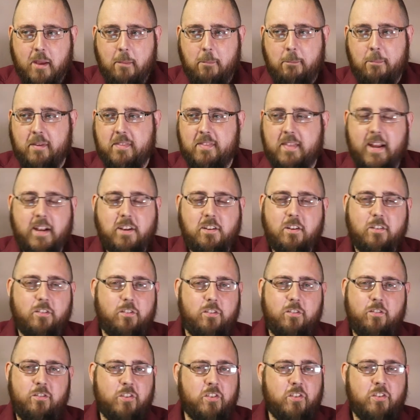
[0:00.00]
But that
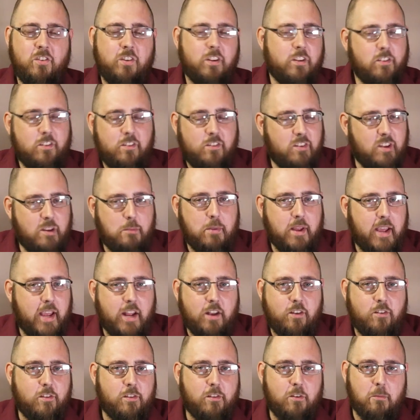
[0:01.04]
just doesn't seem to
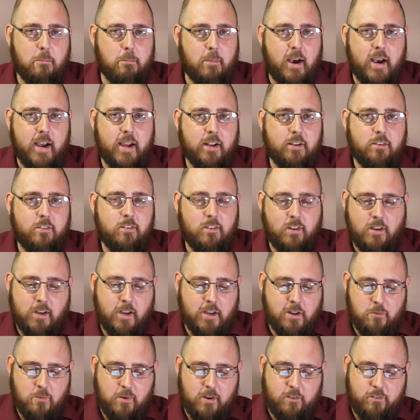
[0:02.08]
enter their minds in
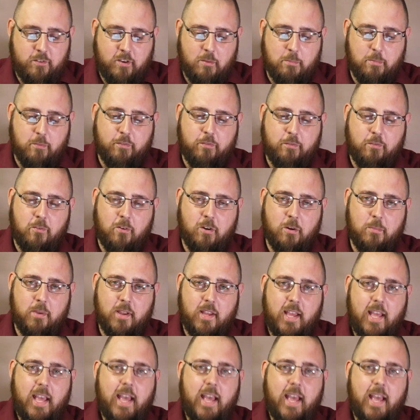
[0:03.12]
any way, shape, or form.